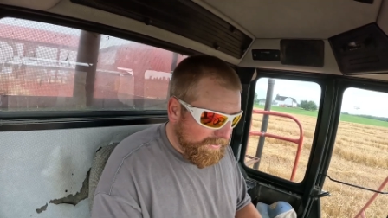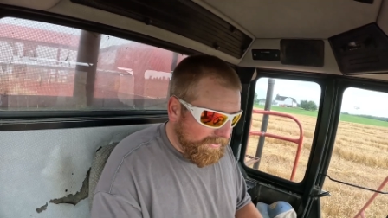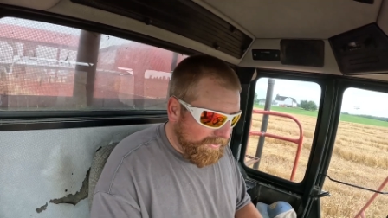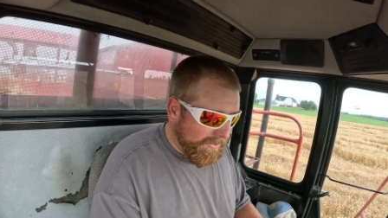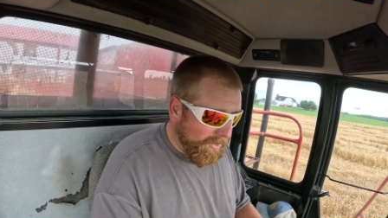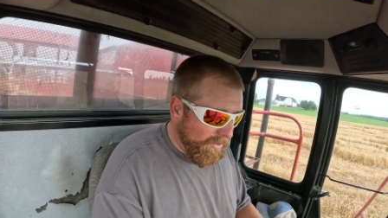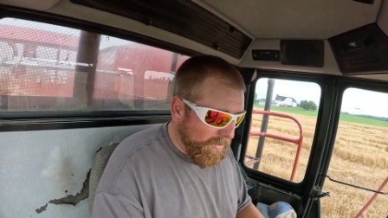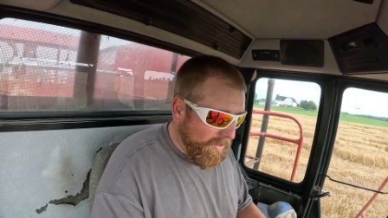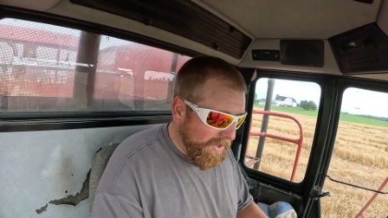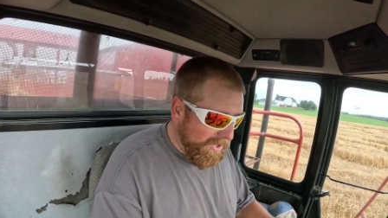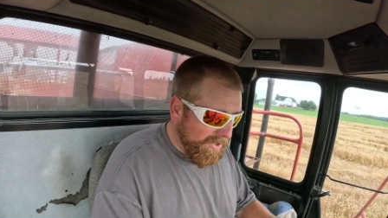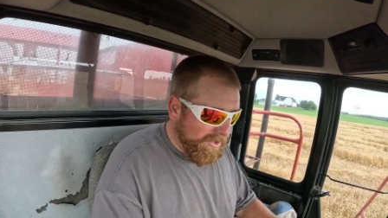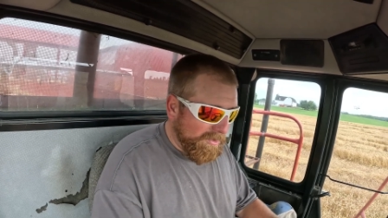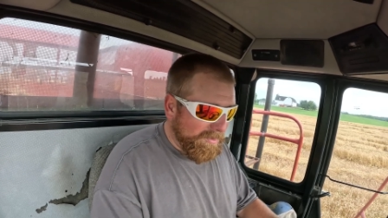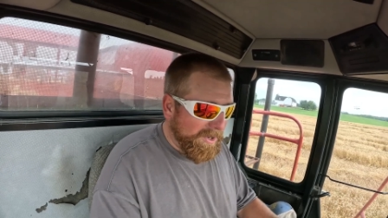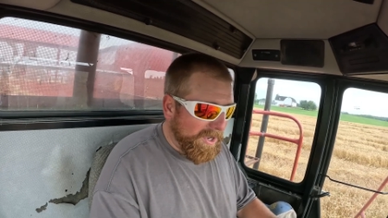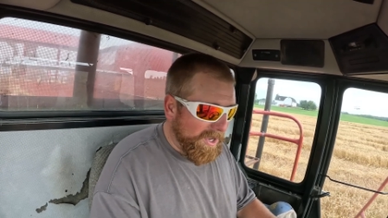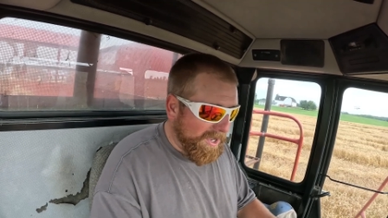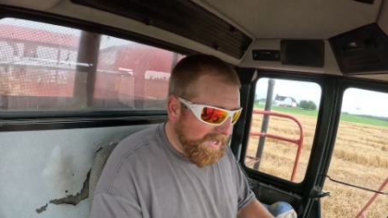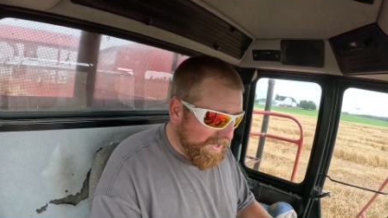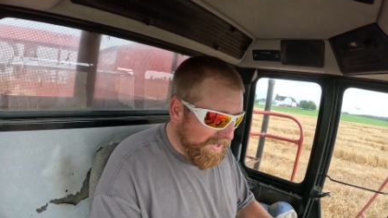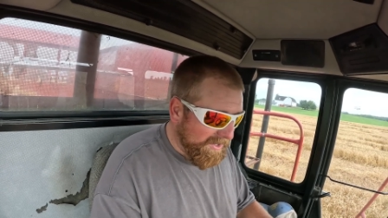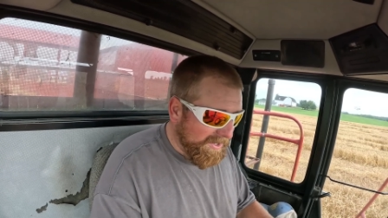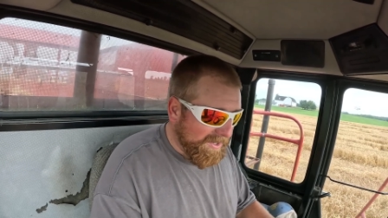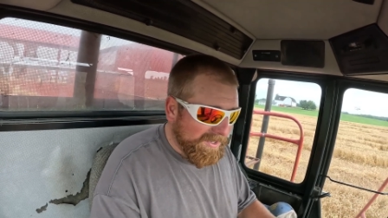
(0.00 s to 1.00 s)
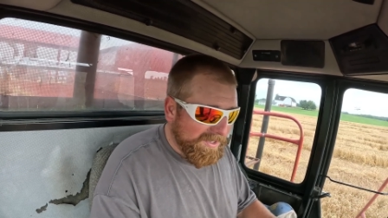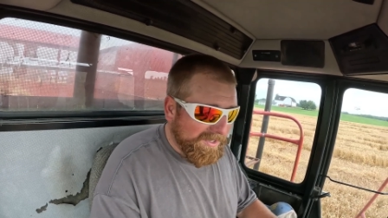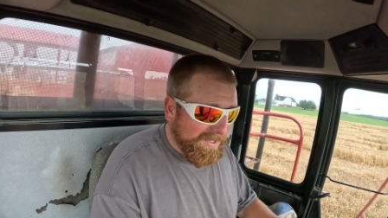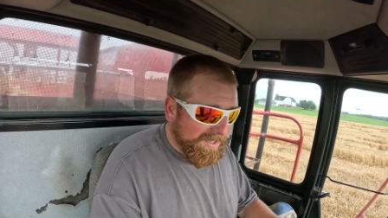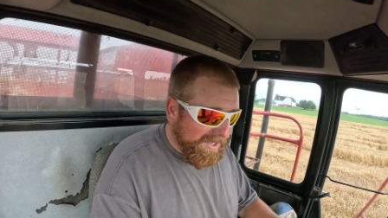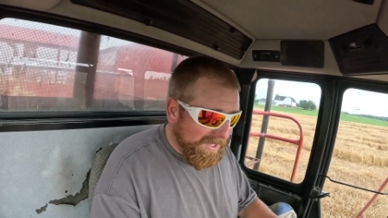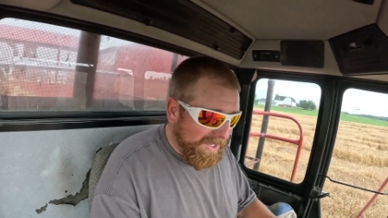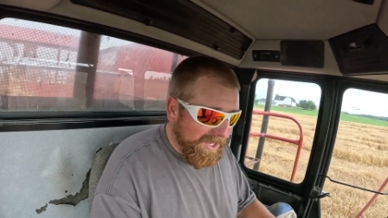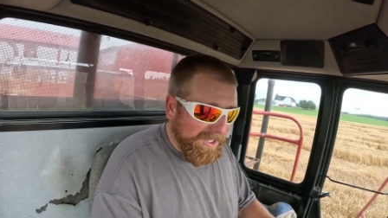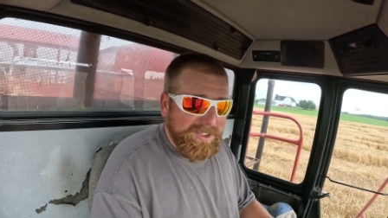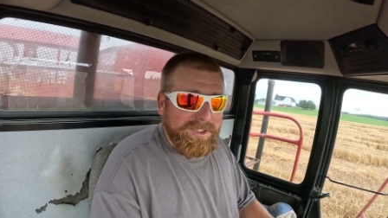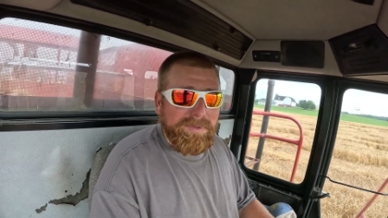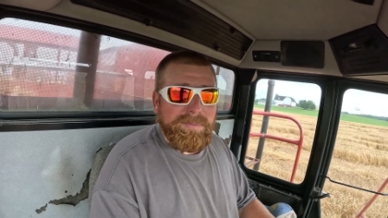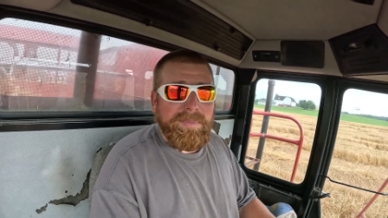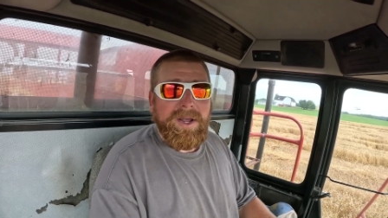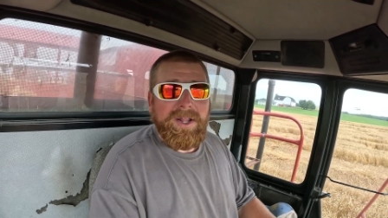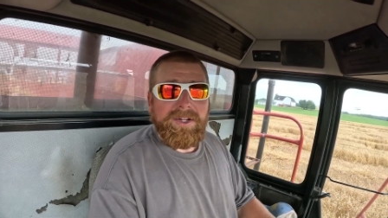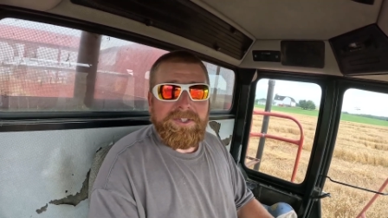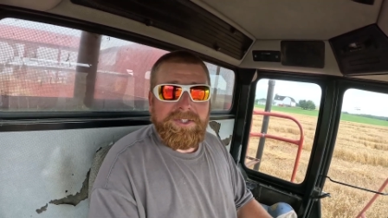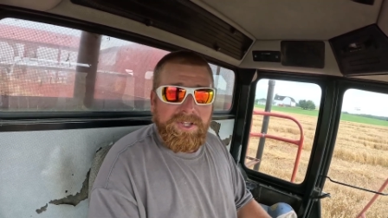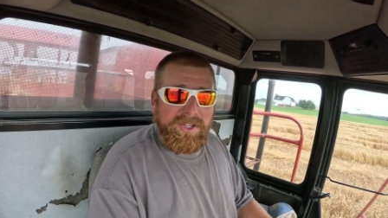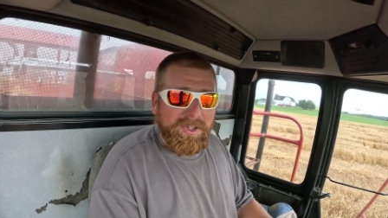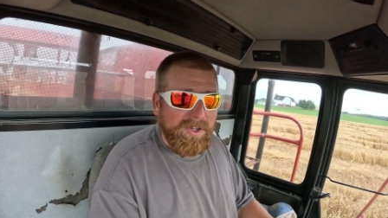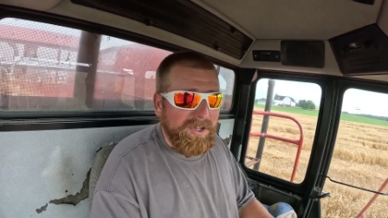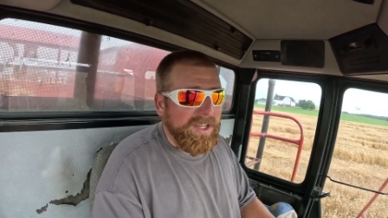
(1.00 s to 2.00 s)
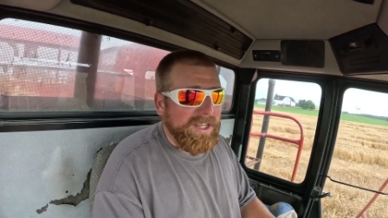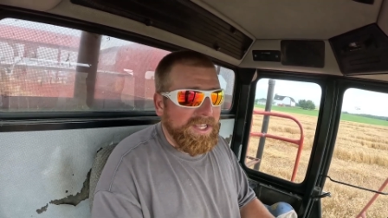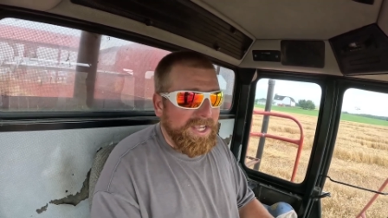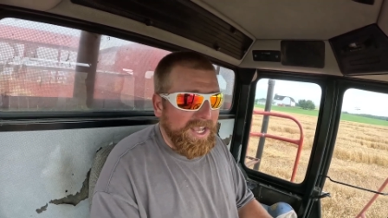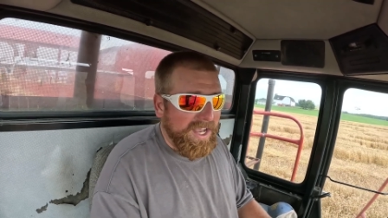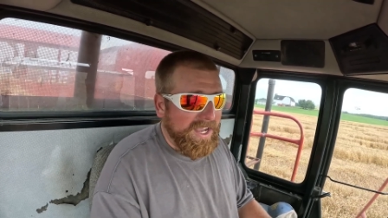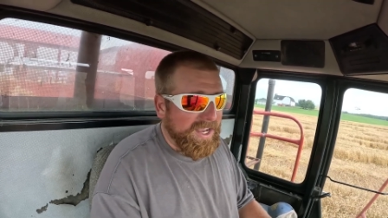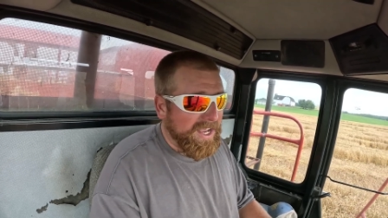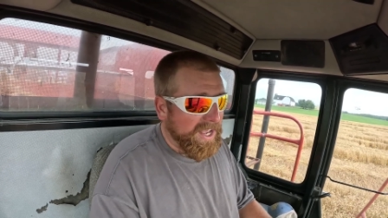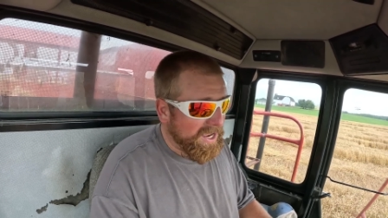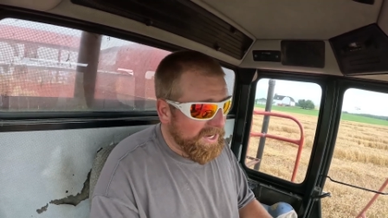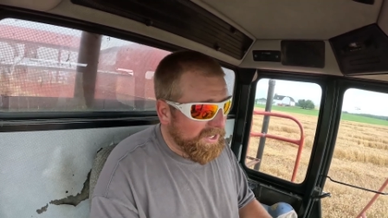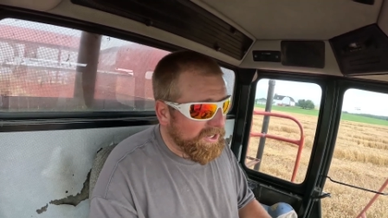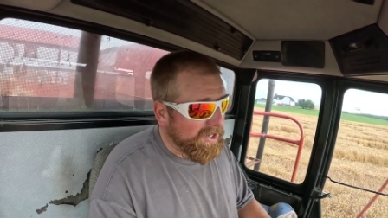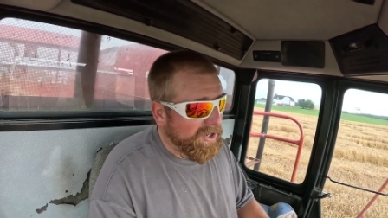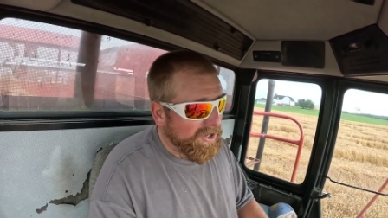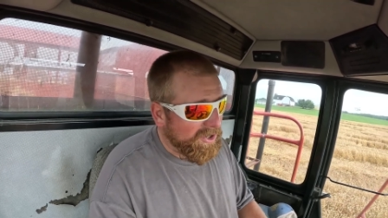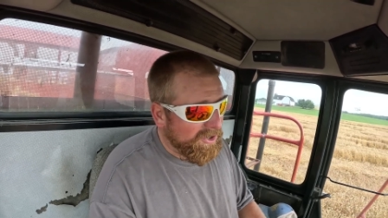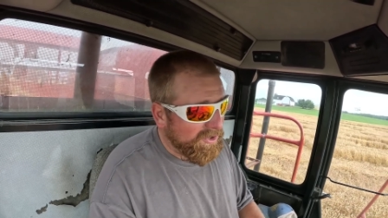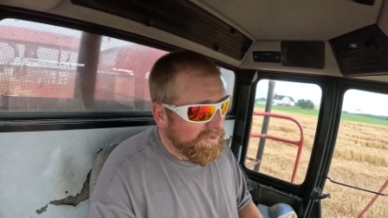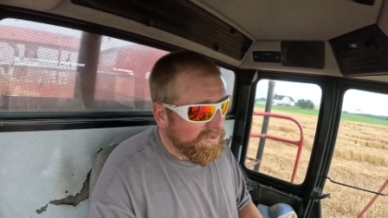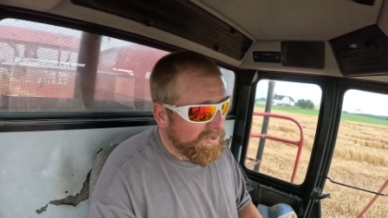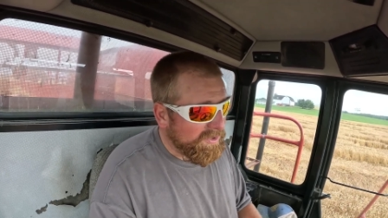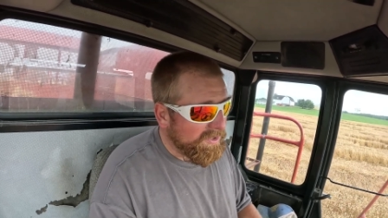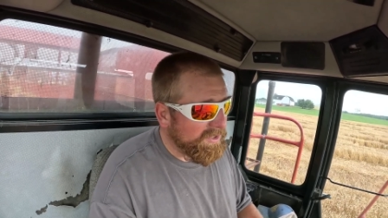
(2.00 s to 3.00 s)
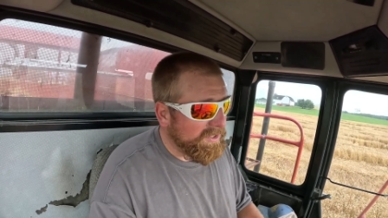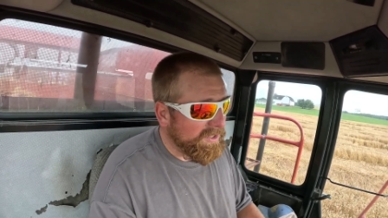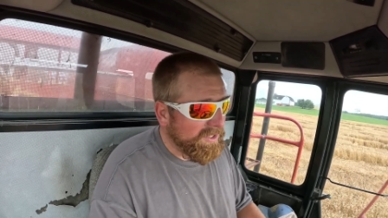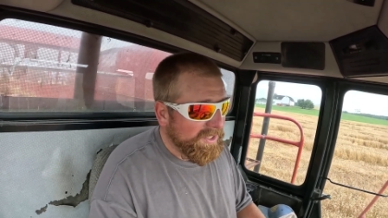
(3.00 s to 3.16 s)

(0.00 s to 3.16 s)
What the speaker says: The weatherman is about the only guy I know